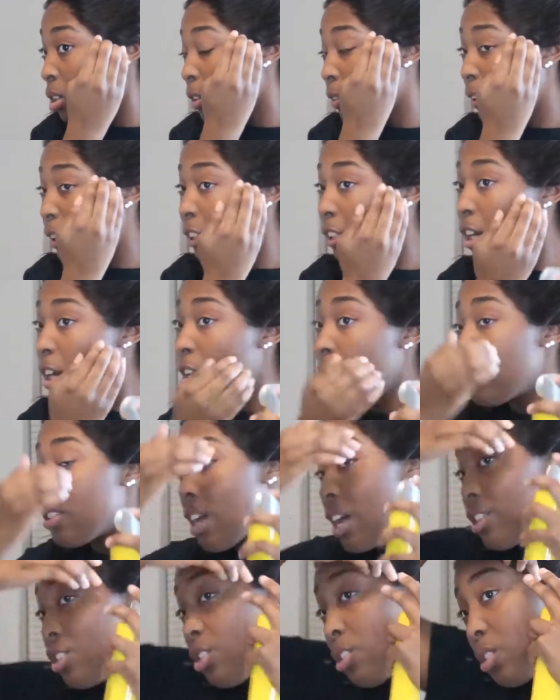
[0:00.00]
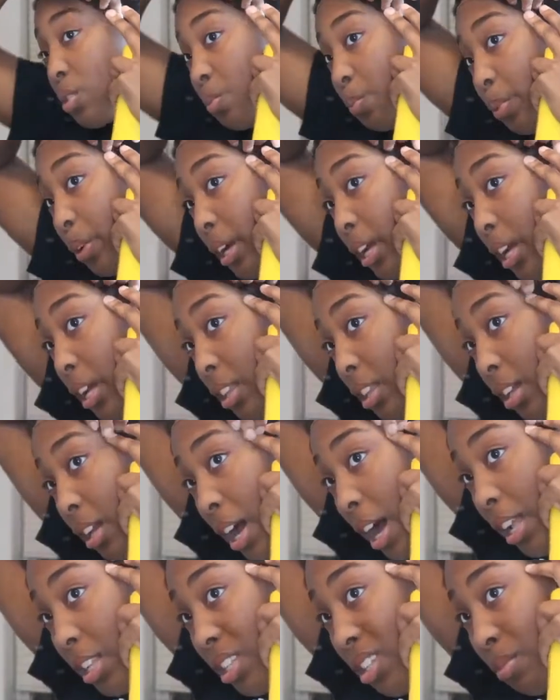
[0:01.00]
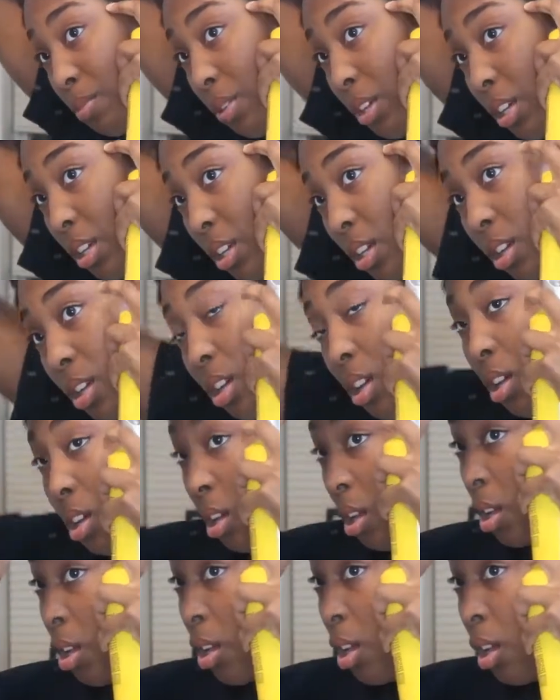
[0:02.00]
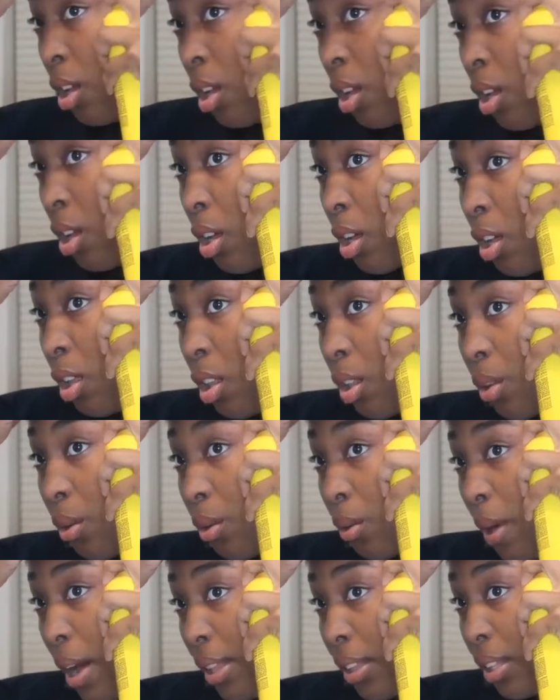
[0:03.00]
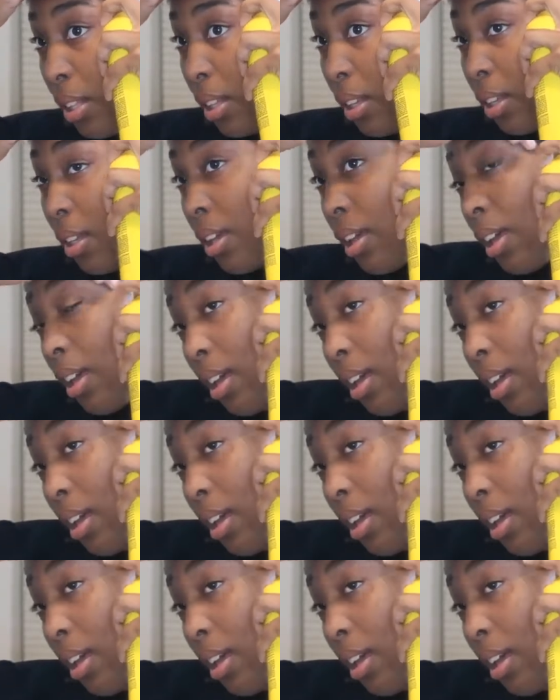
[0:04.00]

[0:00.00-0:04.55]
So for starters, I just spray the got to be glue at the.